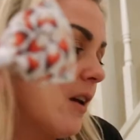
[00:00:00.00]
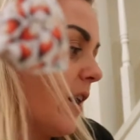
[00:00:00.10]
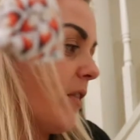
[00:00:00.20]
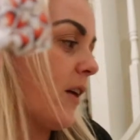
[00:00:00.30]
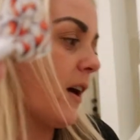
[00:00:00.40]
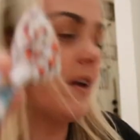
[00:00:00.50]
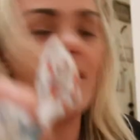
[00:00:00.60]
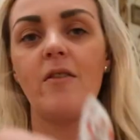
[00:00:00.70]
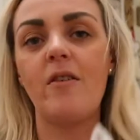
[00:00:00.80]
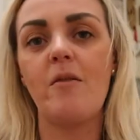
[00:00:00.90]
And that
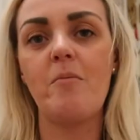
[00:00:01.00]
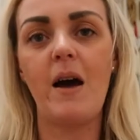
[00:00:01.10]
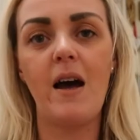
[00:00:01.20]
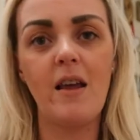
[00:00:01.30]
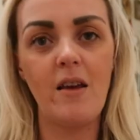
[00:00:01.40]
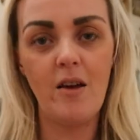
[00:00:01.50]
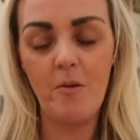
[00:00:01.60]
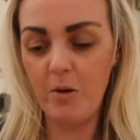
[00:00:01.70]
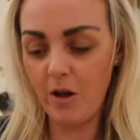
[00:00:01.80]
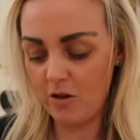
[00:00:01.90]
is my
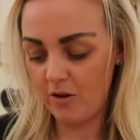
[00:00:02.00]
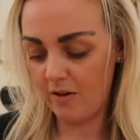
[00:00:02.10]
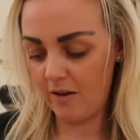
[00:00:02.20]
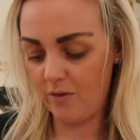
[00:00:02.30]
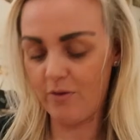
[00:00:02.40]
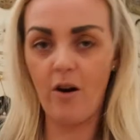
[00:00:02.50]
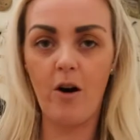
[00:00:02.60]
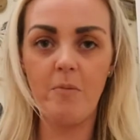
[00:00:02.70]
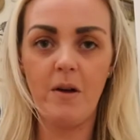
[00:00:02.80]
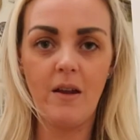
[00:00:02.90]
purchases
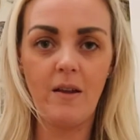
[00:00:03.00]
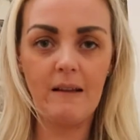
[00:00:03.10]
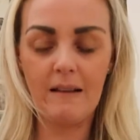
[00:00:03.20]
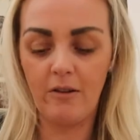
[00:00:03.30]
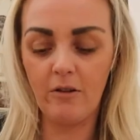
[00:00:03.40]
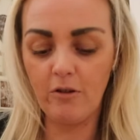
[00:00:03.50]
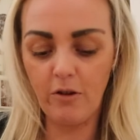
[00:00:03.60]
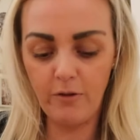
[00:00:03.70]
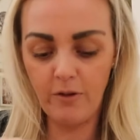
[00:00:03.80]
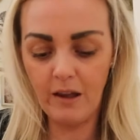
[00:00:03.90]
from Little
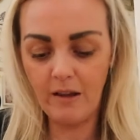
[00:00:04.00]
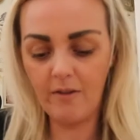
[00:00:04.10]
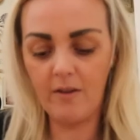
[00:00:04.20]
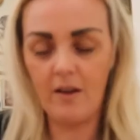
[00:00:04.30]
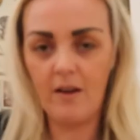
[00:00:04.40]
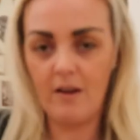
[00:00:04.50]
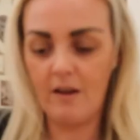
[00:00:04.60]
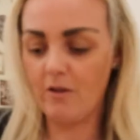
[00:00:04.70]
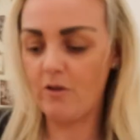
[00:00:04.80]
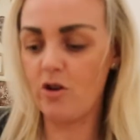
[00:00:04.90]
Lovelies.
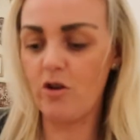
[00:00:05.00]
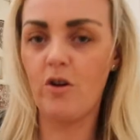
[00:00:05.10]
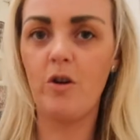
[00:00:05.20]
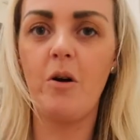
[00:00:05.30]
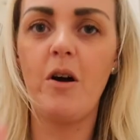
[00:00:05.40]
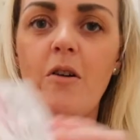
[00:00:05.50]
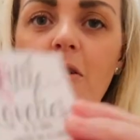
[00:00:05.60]
I'll just show you her